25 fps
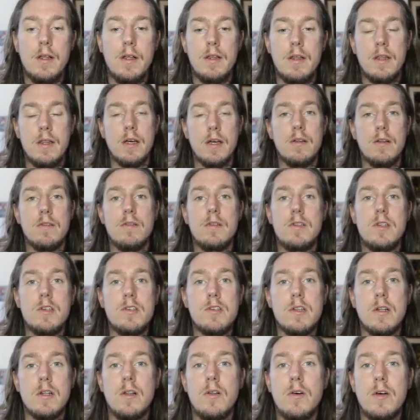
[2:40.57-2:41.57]
that
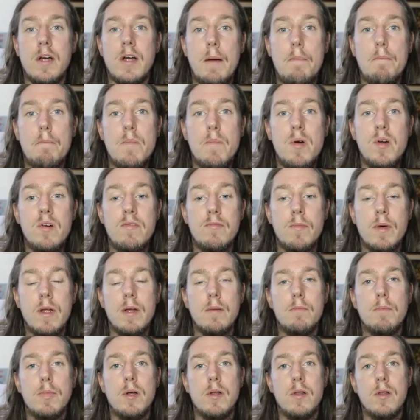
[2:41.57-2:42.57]
doesn't look at movement
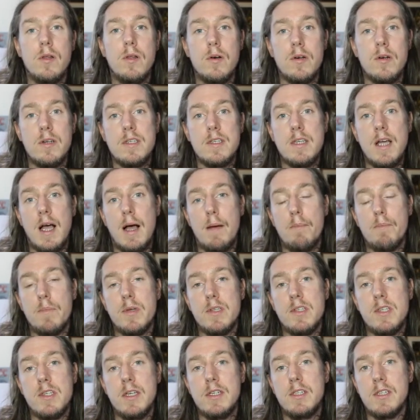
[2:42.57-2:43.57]
but looks at
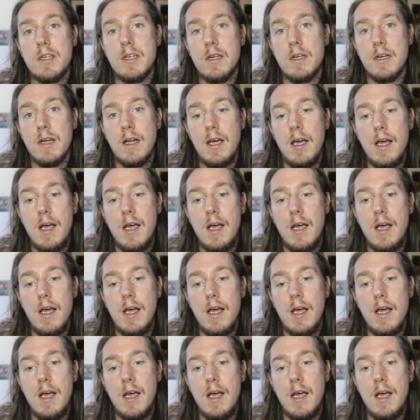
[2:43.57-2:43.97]
position,